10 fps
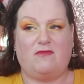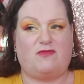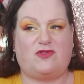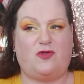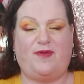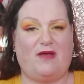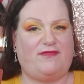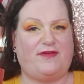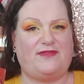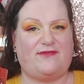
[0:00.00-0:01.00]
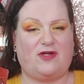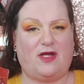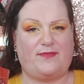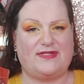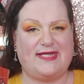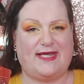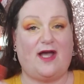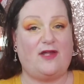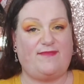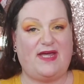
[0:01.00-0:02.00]
£2.50 for a cup of tea,
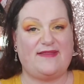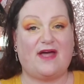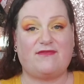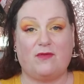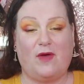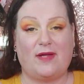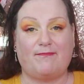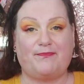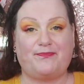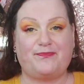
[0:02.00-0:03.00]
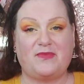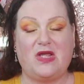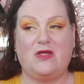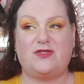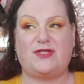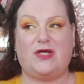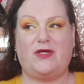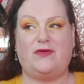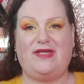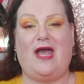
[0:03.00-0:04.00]
I'd pay that for one.
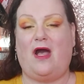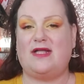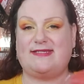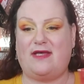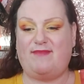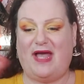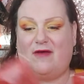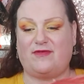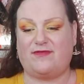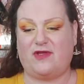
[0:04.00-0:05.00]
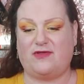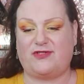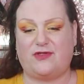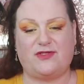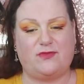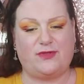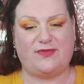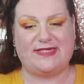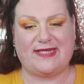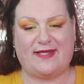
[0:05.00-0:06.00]
So yeah, I'd say £1 for those two. So what did
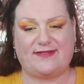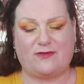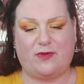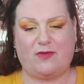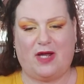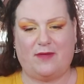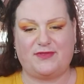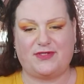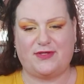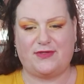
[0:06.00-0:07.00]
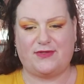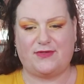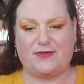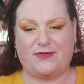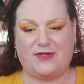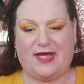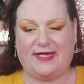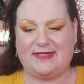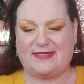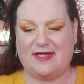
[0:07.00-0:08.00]
we say? So we were up to
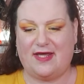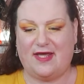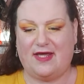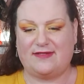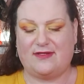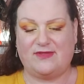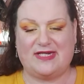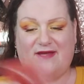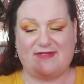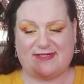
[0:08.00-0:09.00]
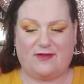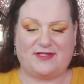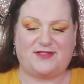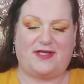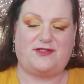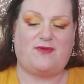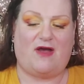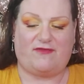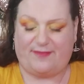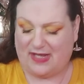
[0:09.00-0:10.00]
8, so it was 11, so let's say
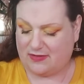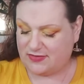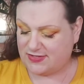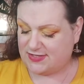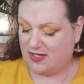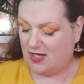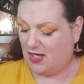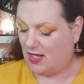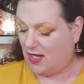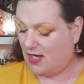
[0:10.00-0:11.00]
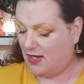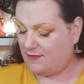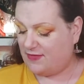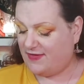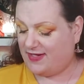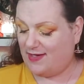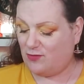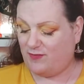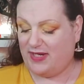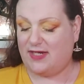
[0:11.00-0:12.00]
£12. The
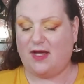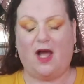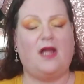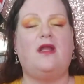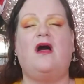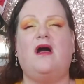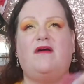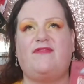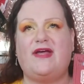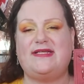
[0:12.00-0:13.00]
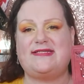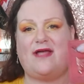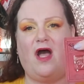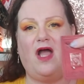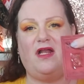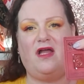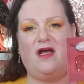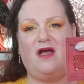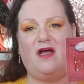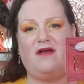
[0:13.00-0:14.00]
enamel pin, I love this. I
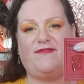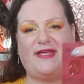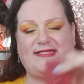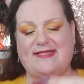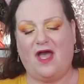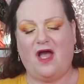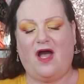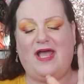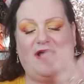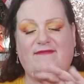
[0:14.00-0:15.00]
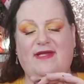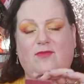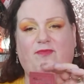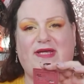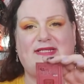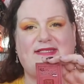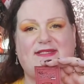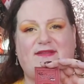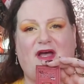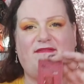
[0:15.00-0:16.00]
love this. I have enamel pins
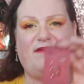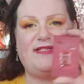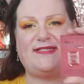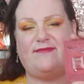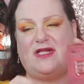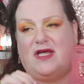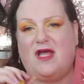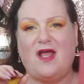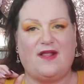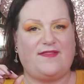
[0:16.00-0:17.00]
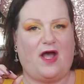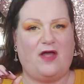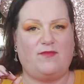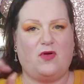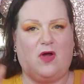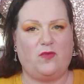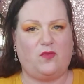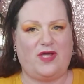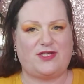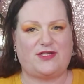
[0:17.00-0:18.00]
that are very similar that I bought on
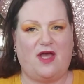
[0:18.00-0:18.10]
Wish